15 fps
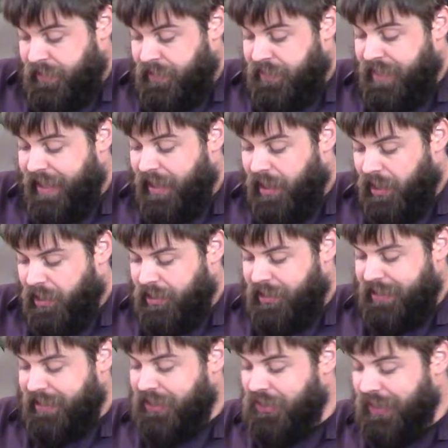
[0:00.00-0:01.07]
they are
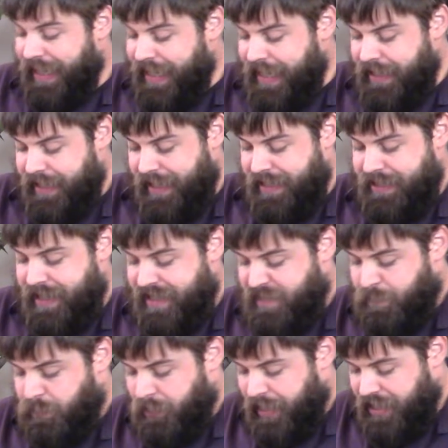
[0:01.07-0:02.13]
clinging in
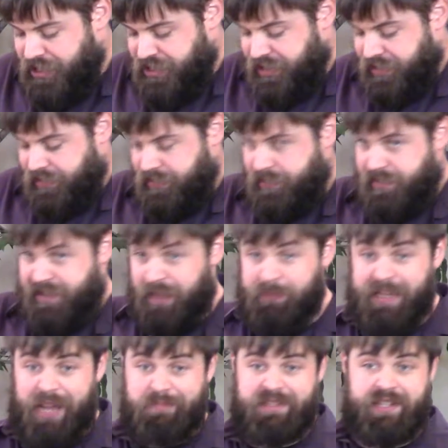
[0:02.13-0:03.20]
desperation,
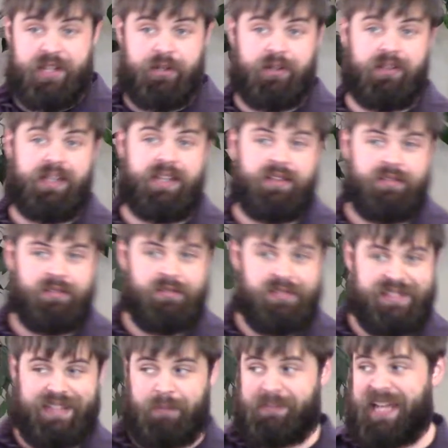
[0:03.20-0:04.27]
sometimes secretly,
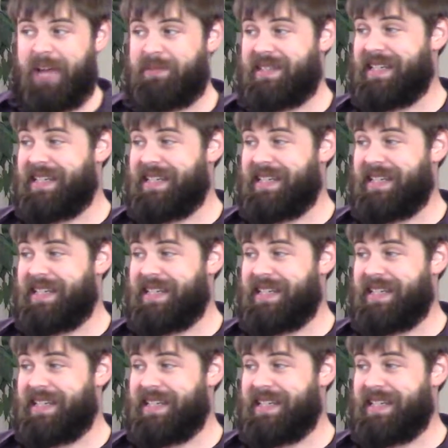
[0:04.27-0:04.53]
sometimes